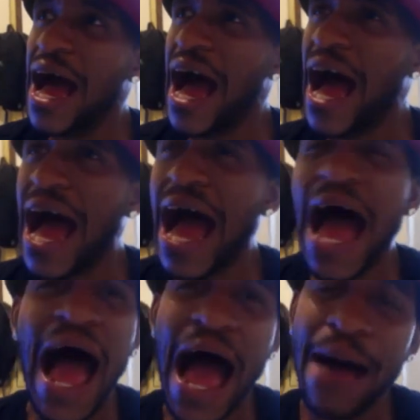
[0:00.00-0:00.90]

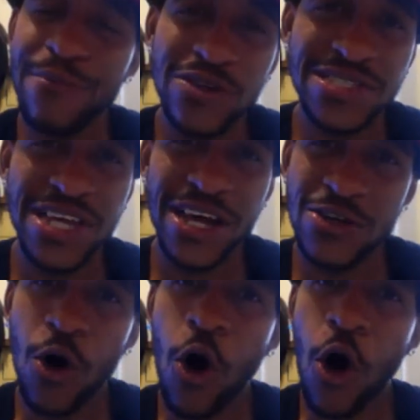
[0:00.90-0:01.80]
I'm going to tell
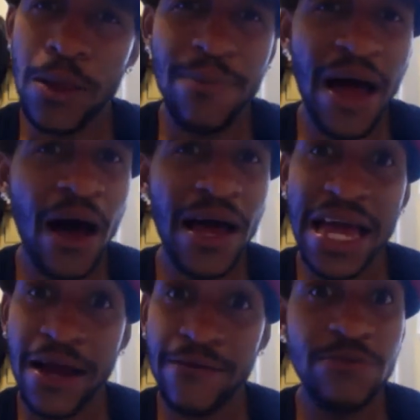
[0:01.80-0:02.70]
you all about
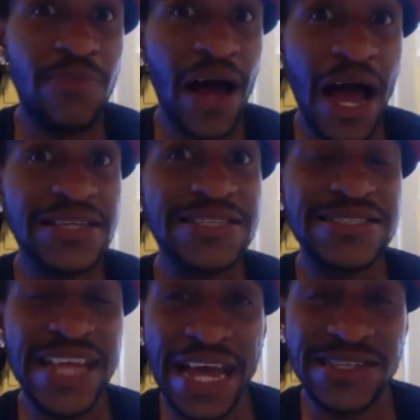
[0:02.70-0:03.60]
everybody's
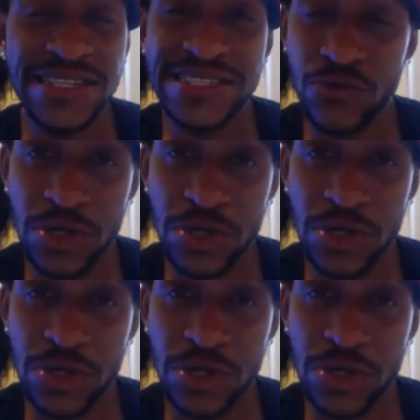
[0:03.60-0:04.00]
standings and